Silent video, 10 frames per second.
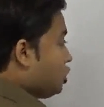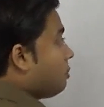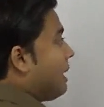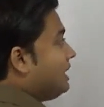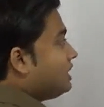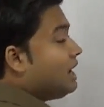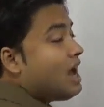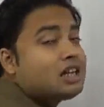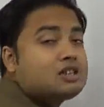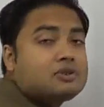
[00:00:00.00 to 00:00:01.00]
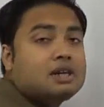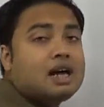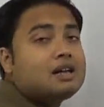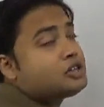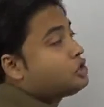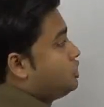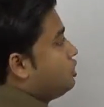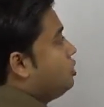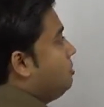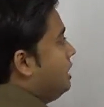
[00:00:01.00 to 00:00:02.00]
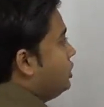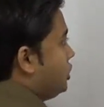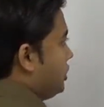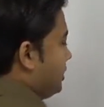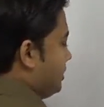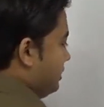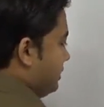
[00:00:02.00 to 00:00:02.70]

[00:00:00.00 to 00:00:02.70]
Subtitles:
geometry as well as trigonometry.